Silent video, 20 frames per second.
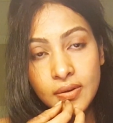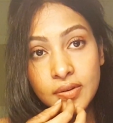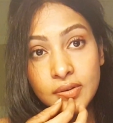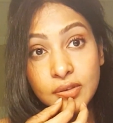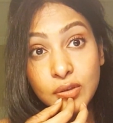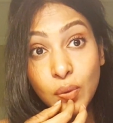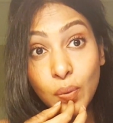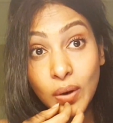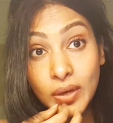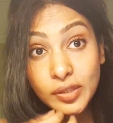
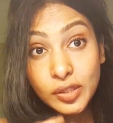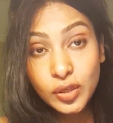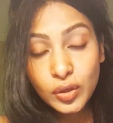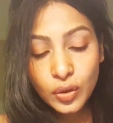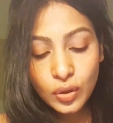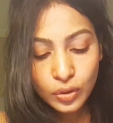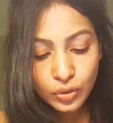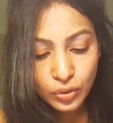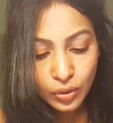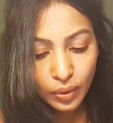So once you
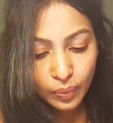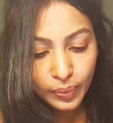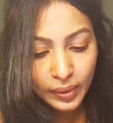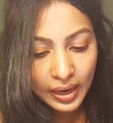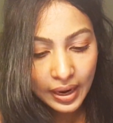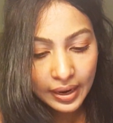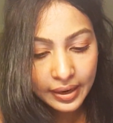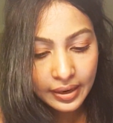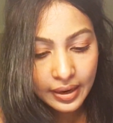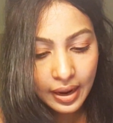go to
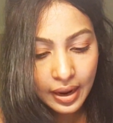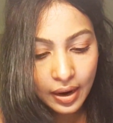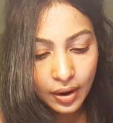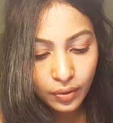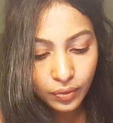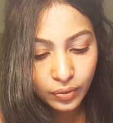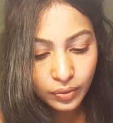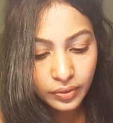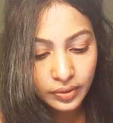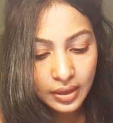apply
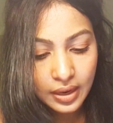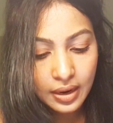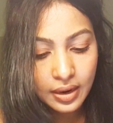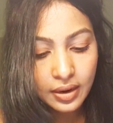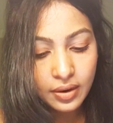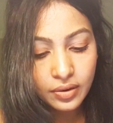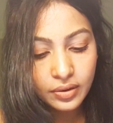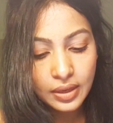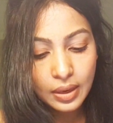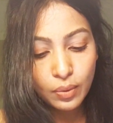now,
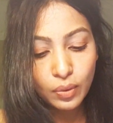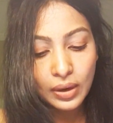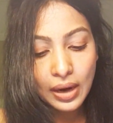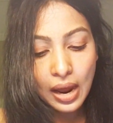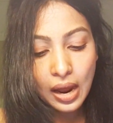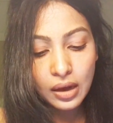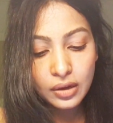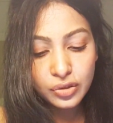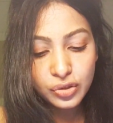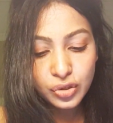there they will
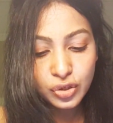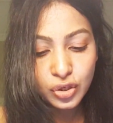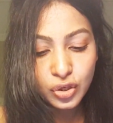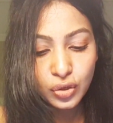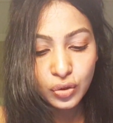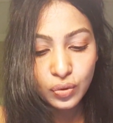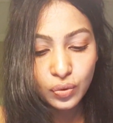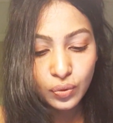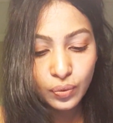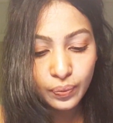ask
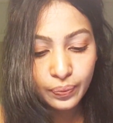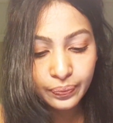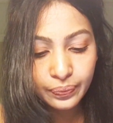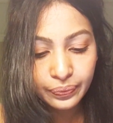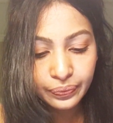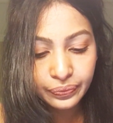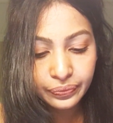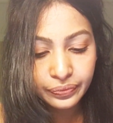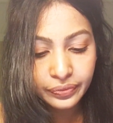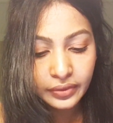you
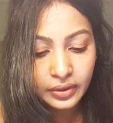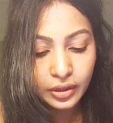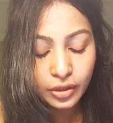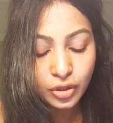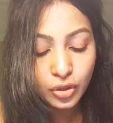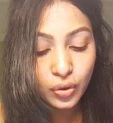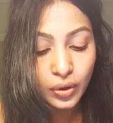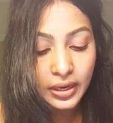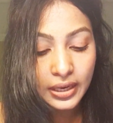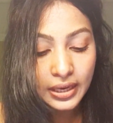your